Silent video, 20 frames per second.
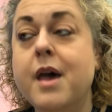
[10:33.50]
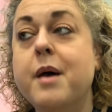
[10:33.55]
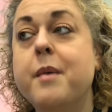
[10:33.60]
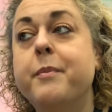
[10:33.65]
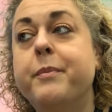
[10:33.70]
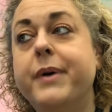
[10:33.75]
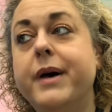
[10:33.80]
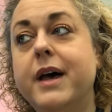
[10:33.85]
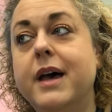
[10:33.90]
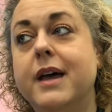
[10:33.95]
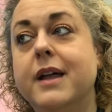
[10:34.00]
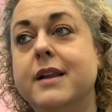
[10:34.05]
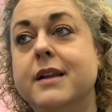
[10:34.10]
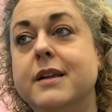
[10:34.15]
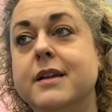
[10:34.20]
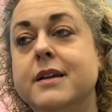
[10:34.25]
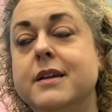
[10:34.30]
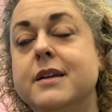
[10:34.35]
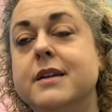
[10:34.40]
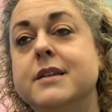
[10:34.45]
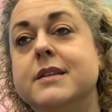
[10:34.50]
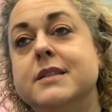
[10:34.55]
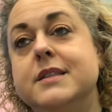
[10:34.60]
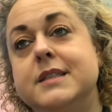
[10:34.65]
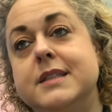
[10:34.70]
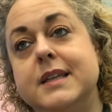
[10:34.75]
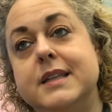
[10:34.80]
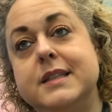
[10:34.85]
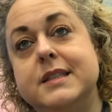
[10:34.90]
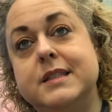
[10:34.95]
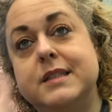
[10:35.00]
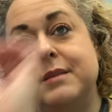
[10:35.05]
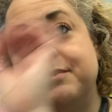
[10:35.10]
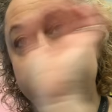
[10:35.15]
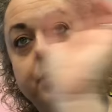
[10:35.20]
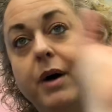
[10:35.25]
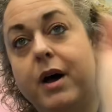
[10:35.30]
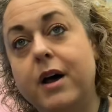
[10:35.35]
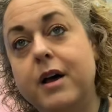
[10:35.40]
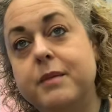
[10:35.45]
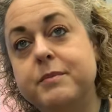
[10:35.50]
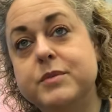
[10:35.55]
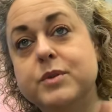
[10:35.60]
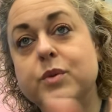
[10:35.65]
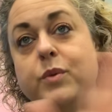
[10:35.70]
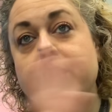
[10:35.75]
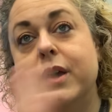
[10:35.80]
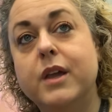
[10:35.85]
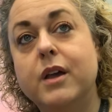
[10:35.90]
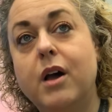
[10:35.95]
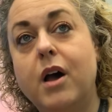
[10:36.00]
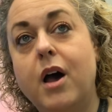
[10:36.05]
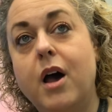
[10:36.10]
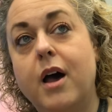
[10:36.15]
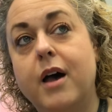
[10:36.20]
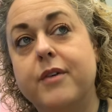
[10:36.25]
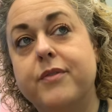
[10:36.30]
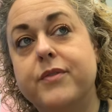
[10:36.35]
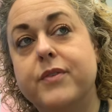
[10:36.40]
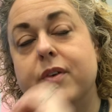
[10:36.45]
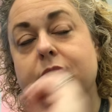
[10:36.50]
But since the bombs going off